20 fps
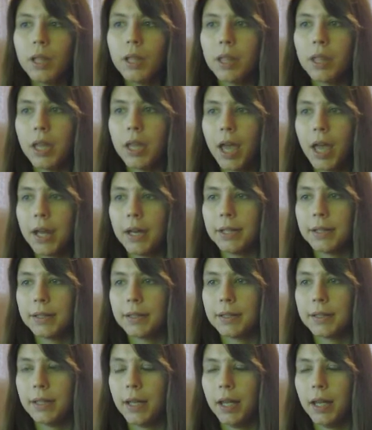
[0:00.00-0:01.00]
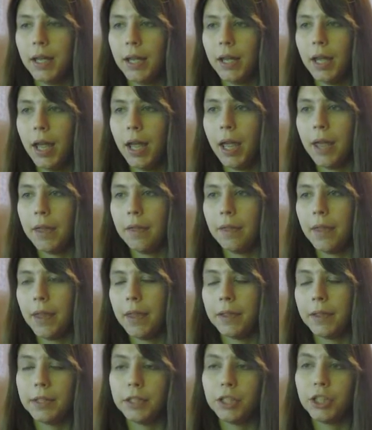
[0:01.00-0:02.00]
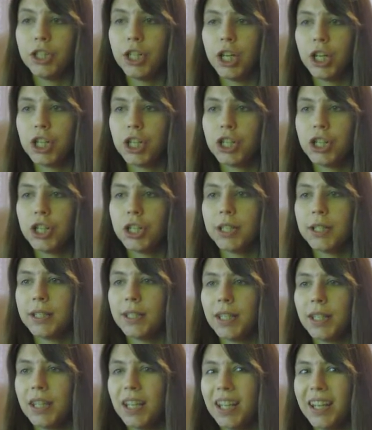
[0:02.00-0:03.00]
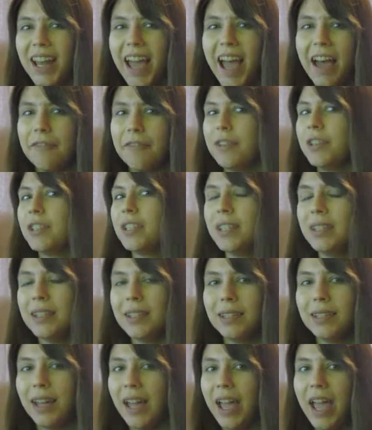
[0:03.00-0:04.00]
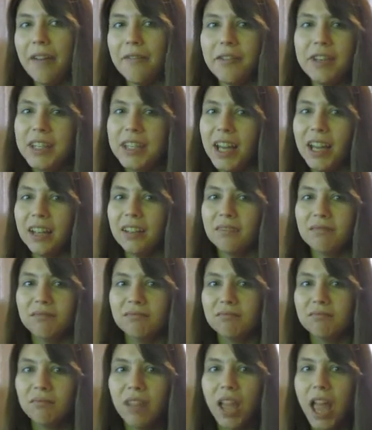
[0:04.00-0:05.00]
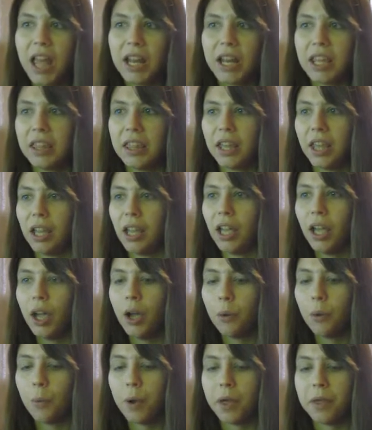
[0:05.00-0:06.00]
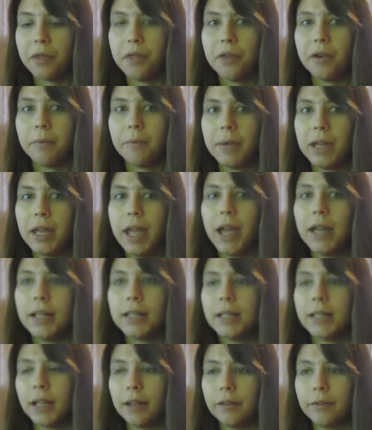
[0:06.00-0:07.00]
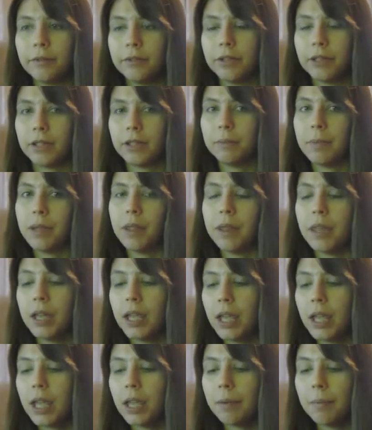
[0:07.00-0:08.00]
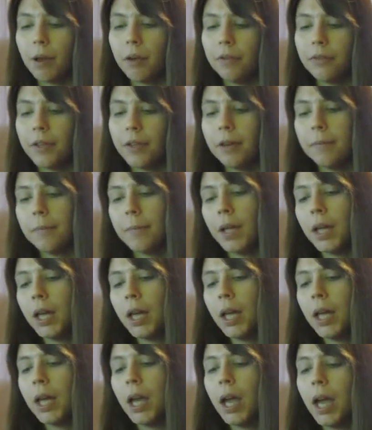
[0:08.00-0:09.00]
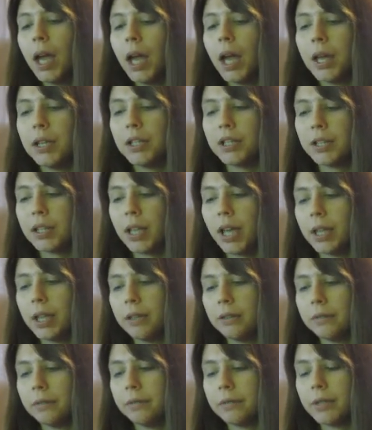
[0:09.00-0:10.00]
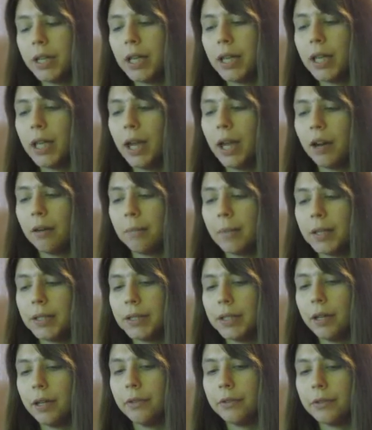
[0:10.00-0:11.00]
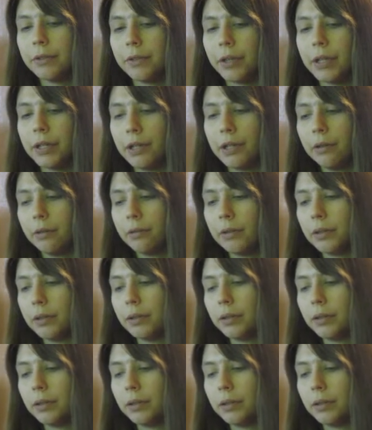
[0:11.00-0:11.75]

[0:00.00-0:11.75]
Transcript: the edits and then suggestions, and then haven't I haven't done anything with them yet. I've just been thinking about them and just kind of taking care of myself, so I don't